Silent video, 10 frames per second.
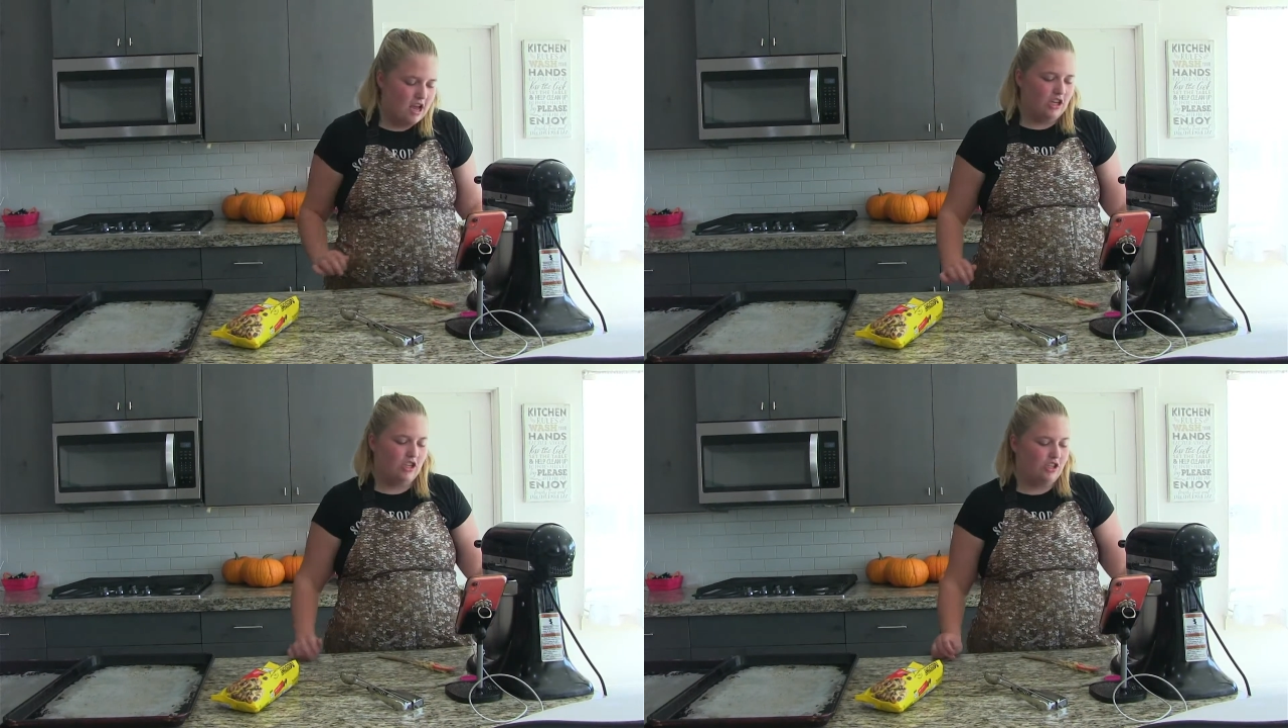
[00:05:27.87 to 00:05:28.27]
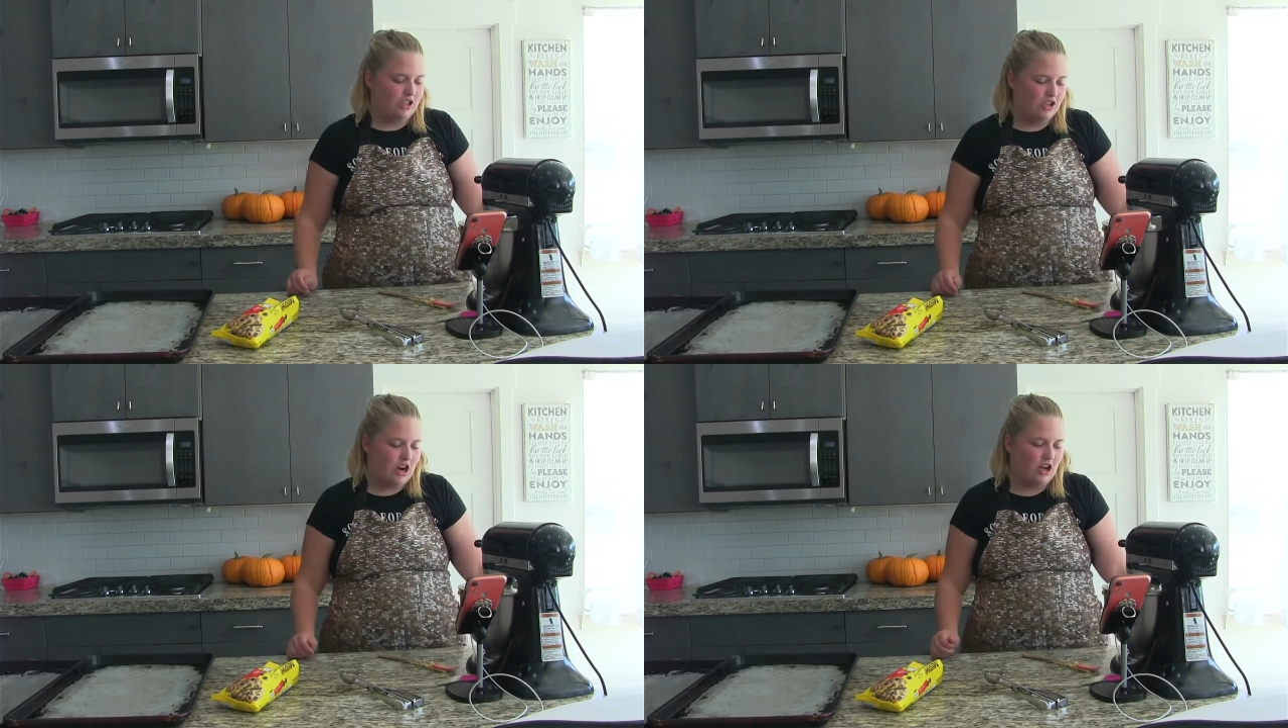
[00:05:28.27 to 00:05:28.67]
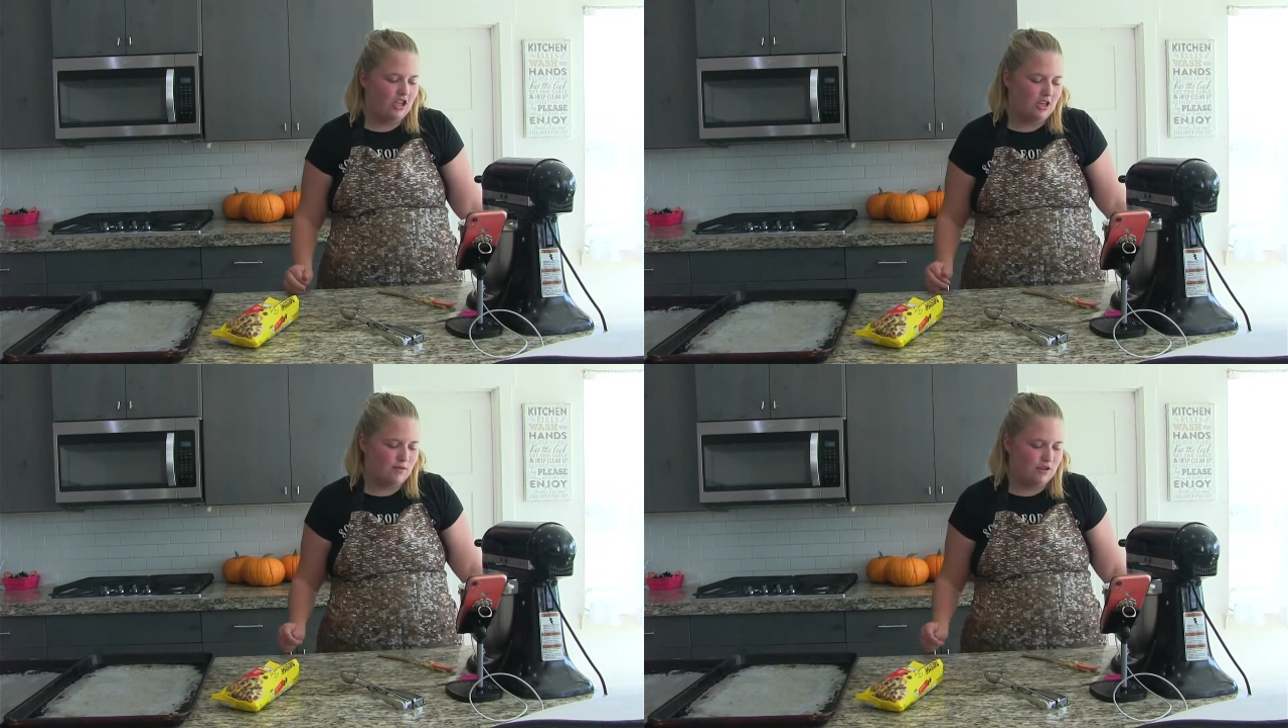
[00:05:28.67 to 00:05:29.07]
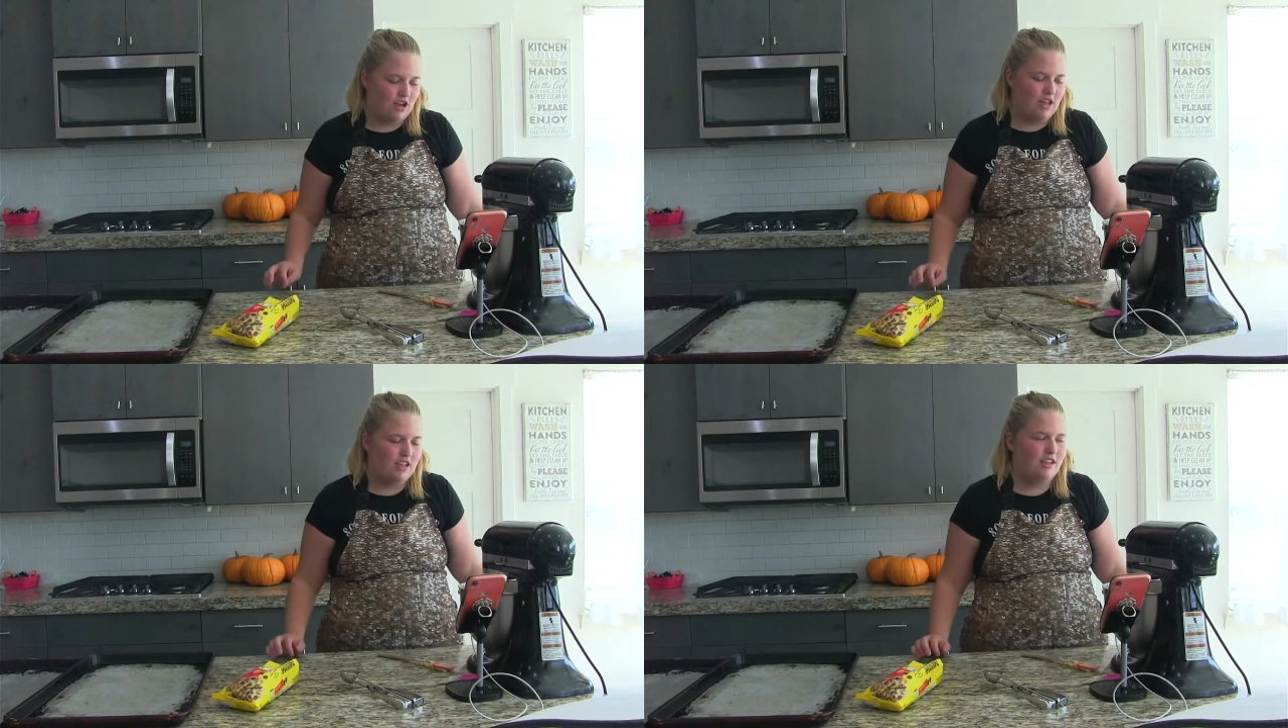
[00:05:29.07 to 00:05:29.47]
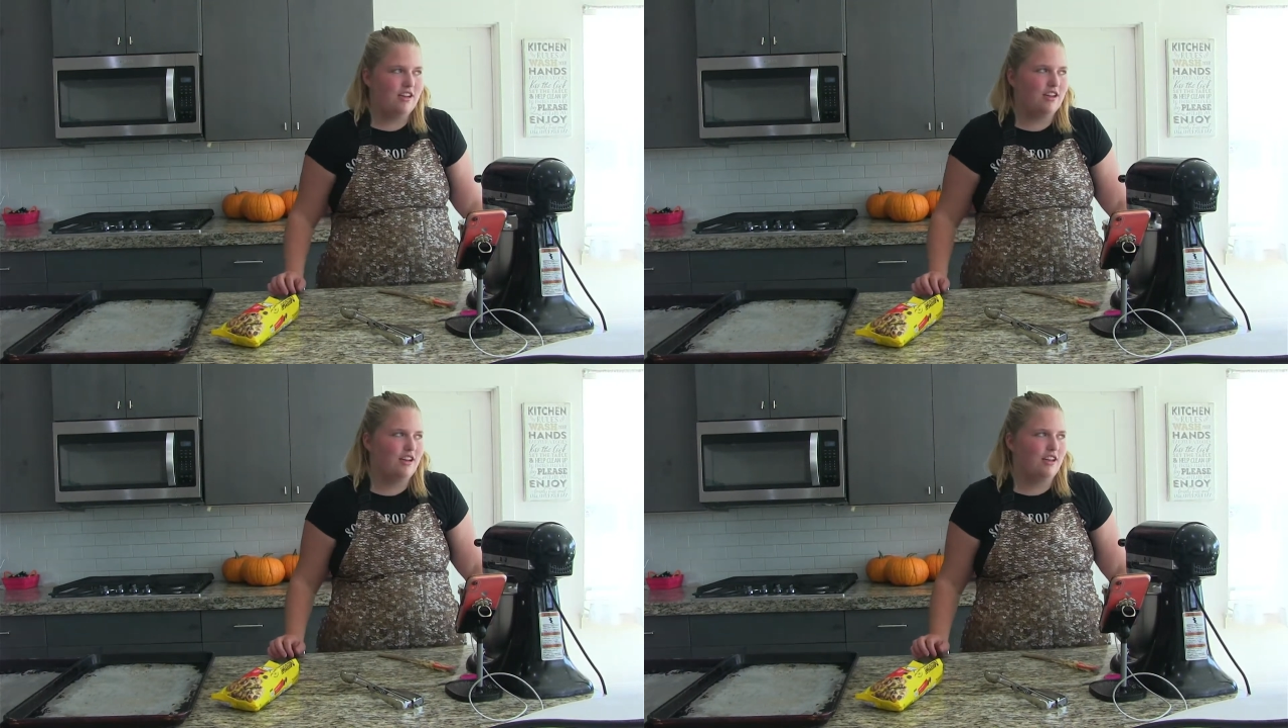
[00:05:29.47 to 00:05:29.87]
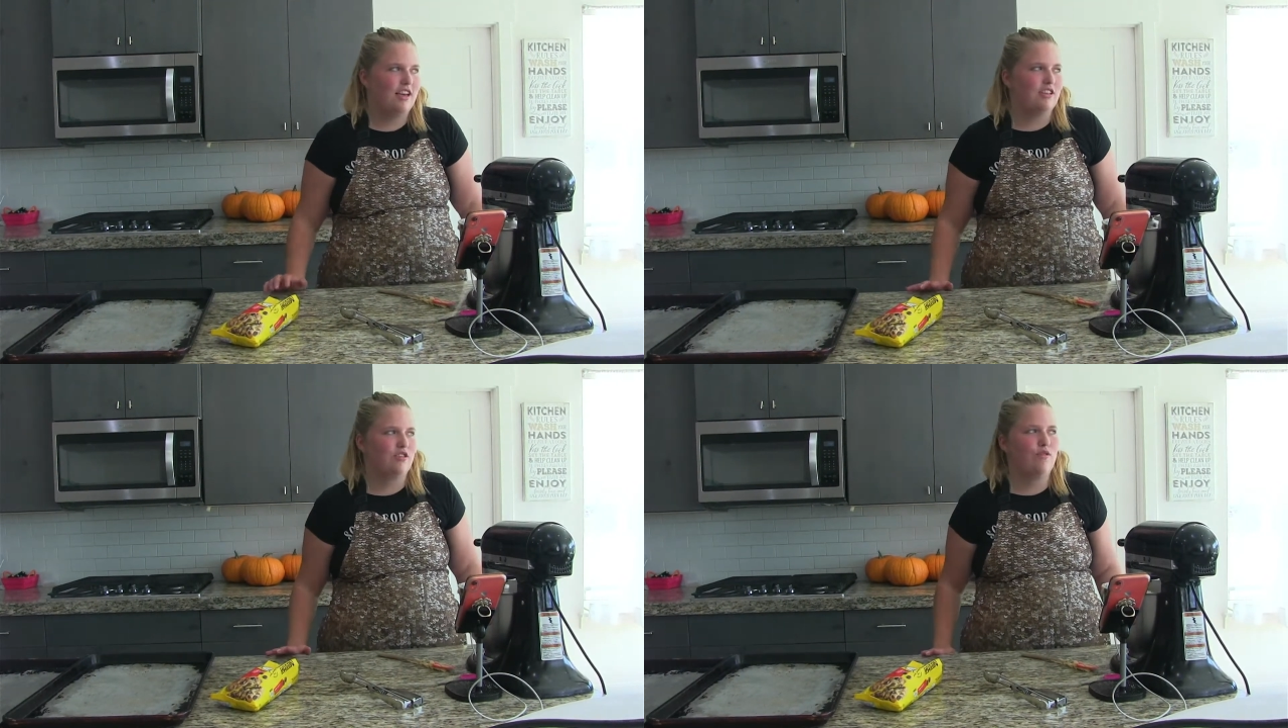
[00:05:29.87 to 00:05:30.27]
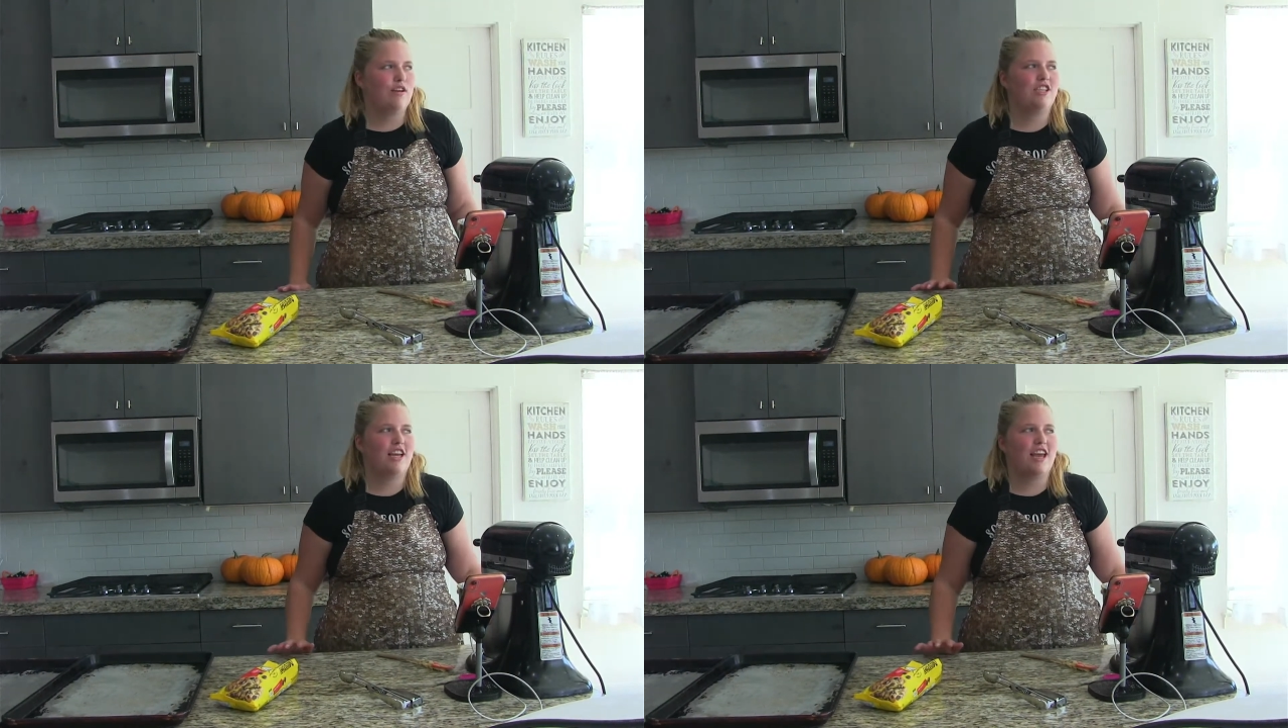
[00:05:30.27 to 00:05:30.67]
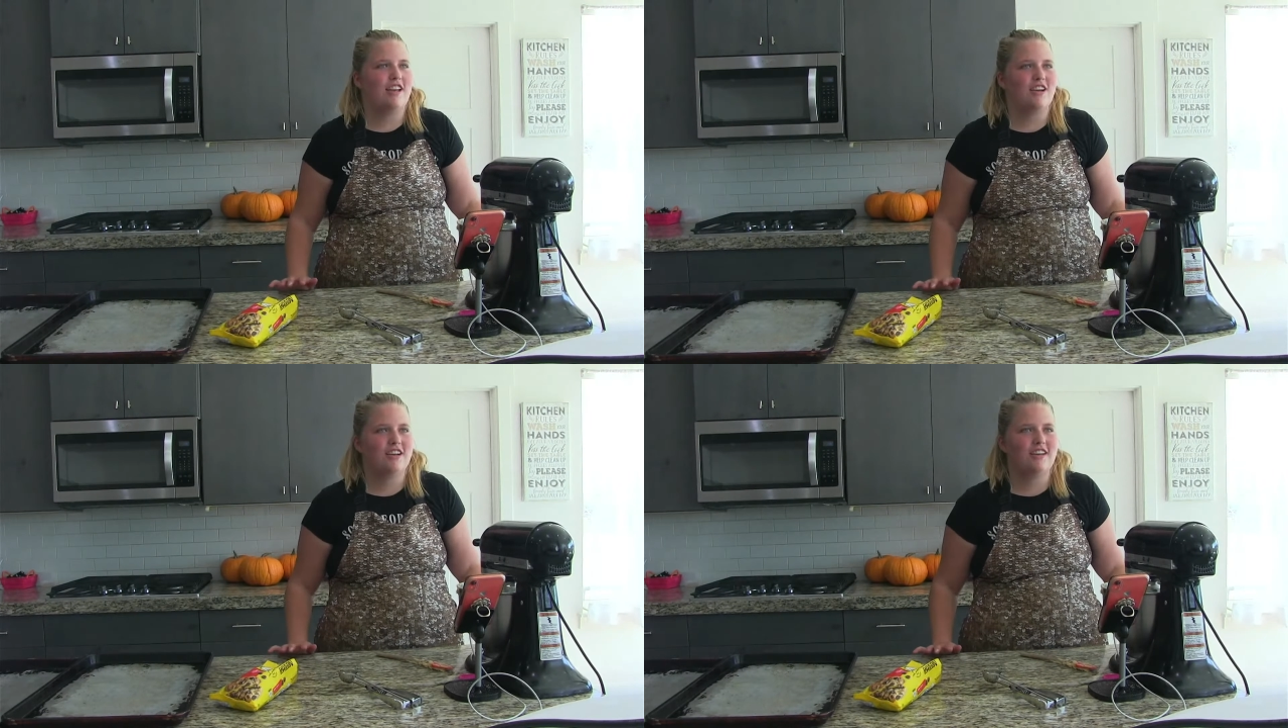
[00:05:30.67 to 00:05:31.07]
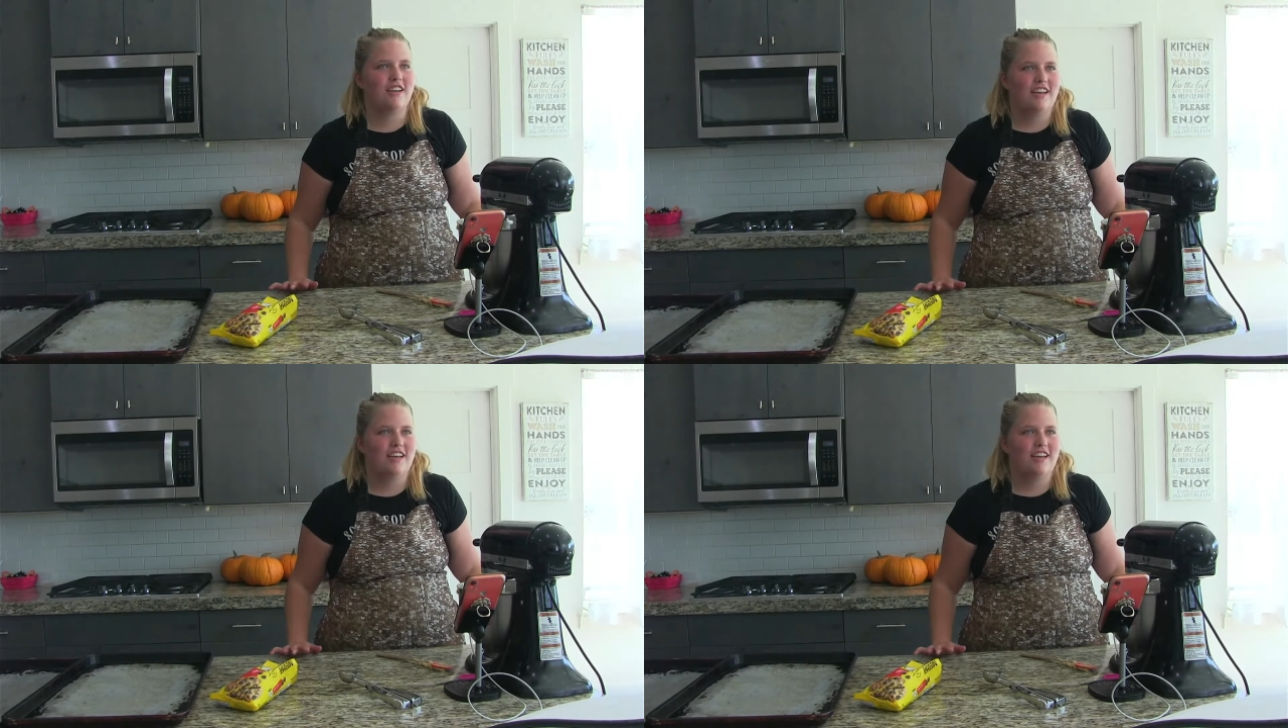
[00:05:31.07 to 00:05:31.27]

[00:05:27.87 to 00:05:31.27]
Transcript: Because once your chocolate chip cookies can get squished and turn